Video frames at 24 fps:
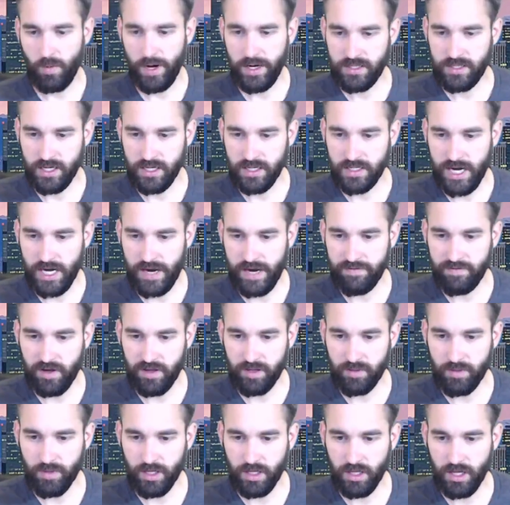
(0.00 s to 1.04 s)
Wade says, I have
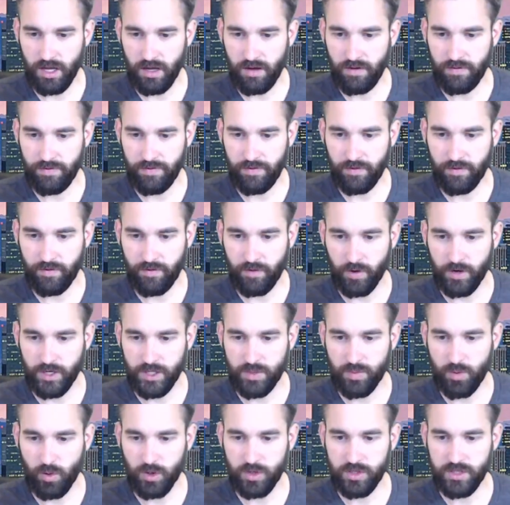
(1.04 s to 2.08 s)
nothing but love for a
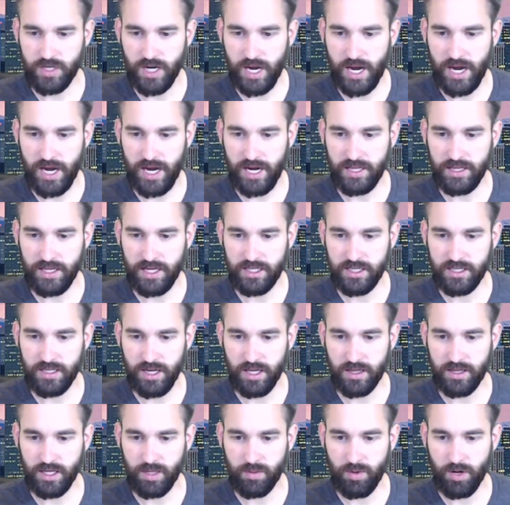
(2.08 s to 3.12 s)
sports guy that's
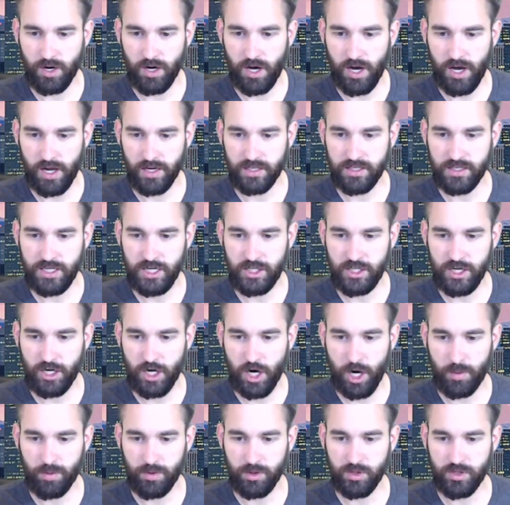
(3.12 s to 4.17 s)
nothing but honest.
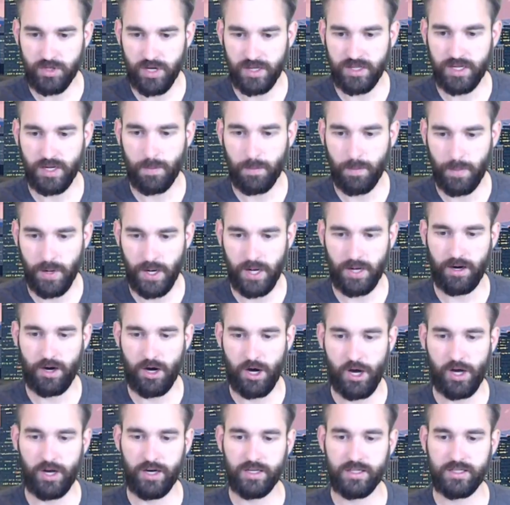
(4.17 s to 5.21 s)
TJ Carpenter's nothing but
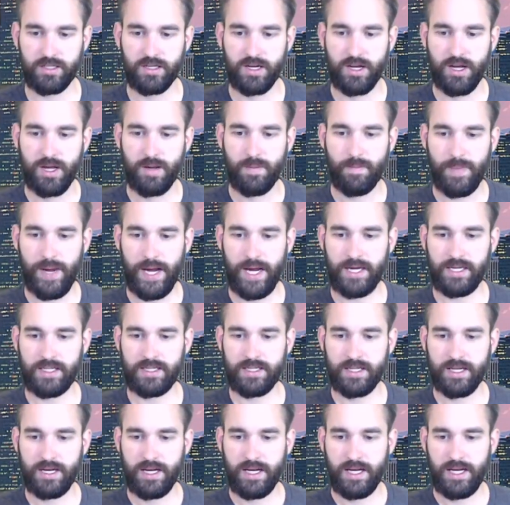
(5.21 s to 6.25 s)
honest. Making
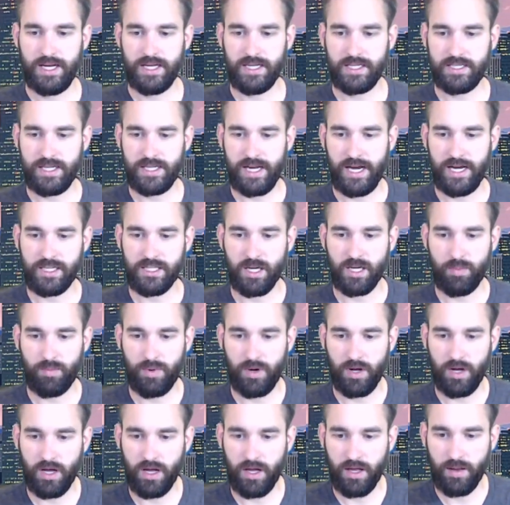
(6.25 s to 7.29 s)
his takes
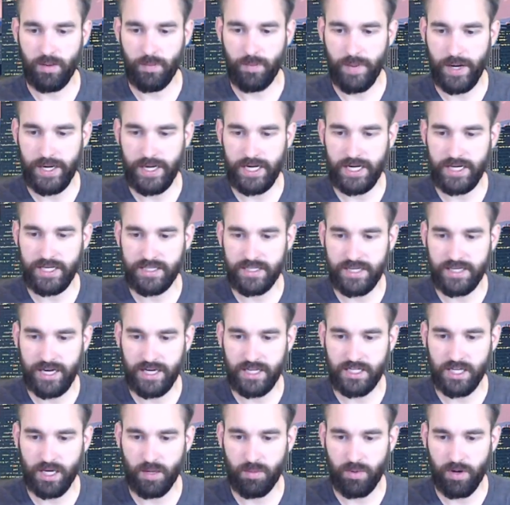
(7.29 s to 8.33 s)

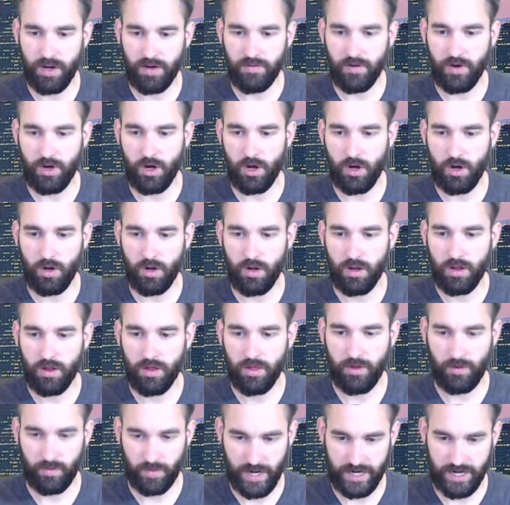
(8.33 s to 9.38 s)
above all
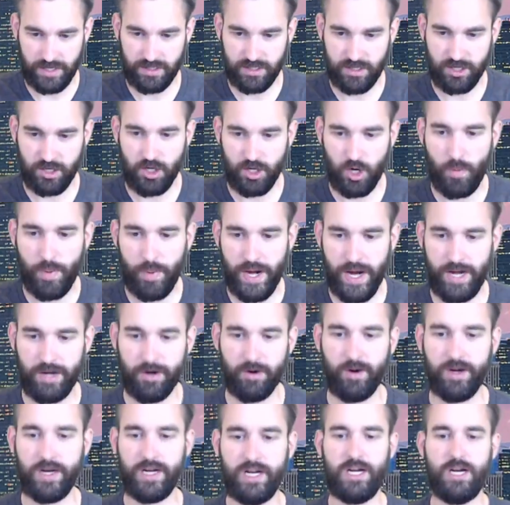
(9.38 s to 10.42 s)
the rest. No
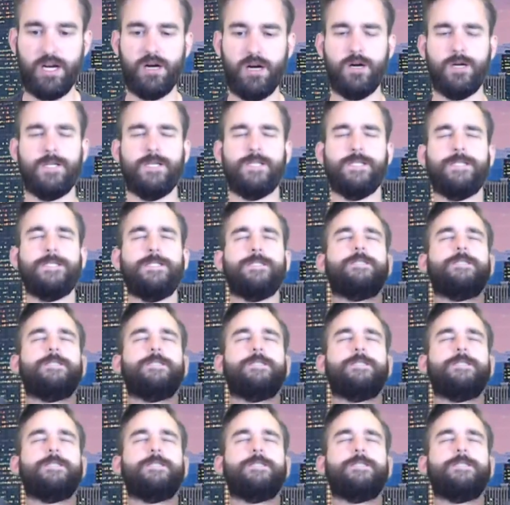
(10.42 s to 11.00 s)
pandering here.